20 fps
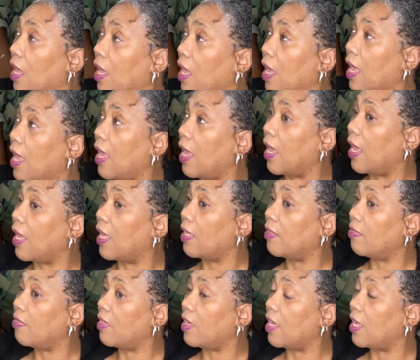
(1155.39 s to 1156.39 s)

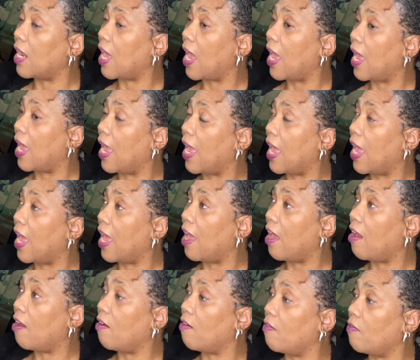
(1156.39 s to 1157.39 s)
And then I
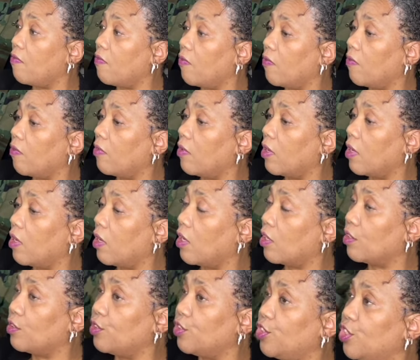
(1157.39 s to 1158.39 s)
have
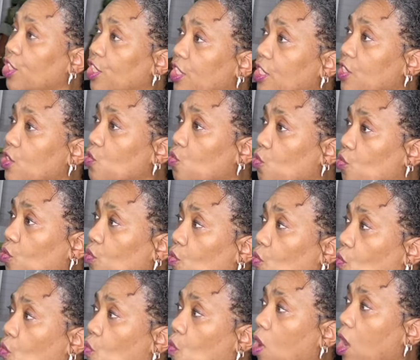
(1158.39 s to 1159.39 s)
just
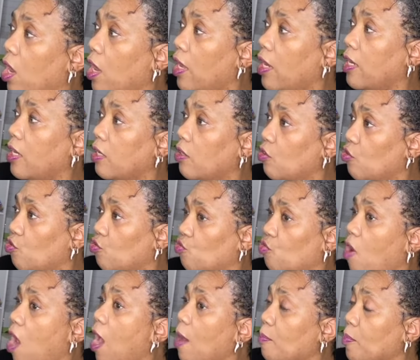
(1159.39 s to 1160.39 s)
one
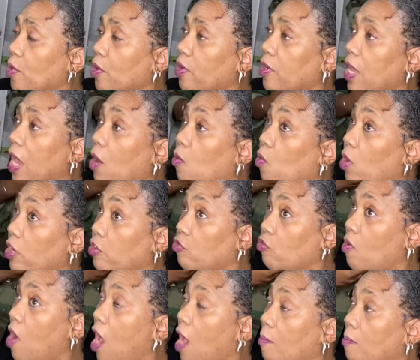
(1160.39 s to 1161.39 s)
dropper, not one
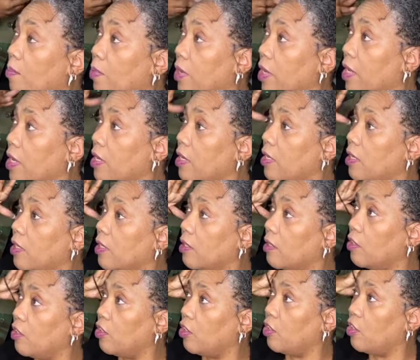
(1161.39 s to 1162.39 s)
drop, but
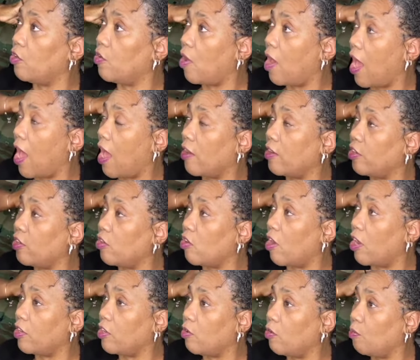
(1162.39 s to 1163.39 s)
you have,
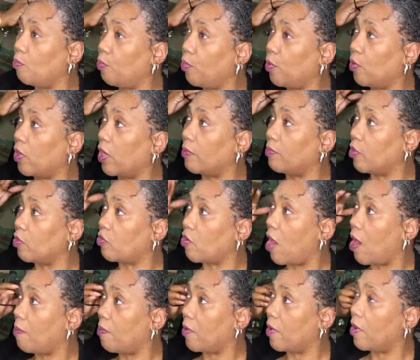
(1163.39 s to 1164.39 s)
you like pull up the
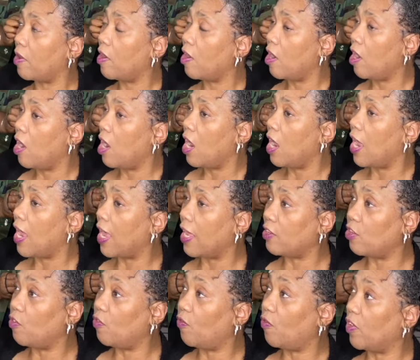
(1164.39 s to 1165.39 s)
dropper
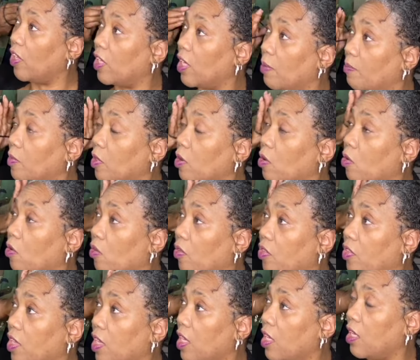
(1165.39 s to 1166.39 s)
and you fill up the whole
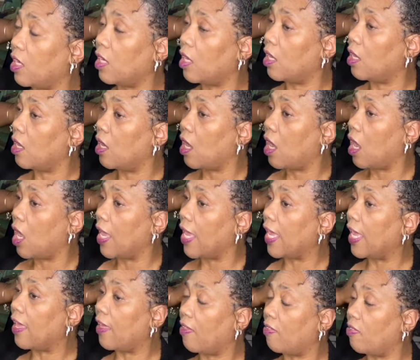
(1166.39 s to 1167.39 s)
thing
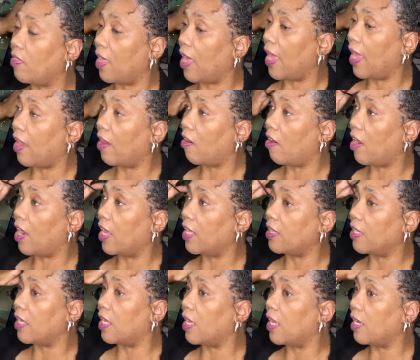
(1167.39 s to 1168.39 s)
in there.
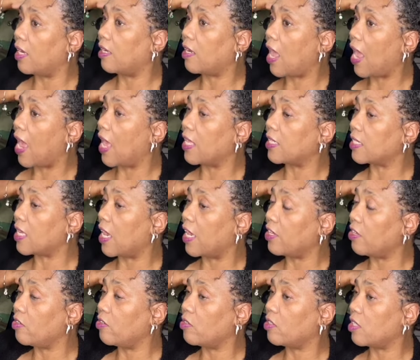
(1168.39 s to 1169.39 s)
And then as I
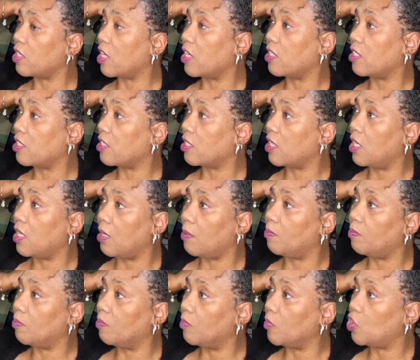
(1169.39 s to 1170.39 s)
use it, I just
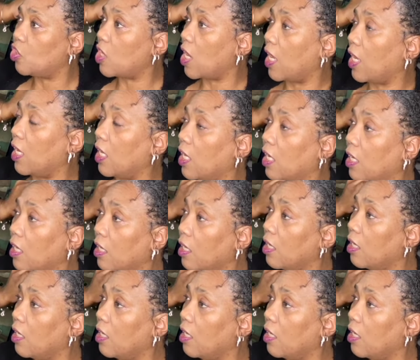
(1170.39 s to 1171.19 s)
keep shaking it.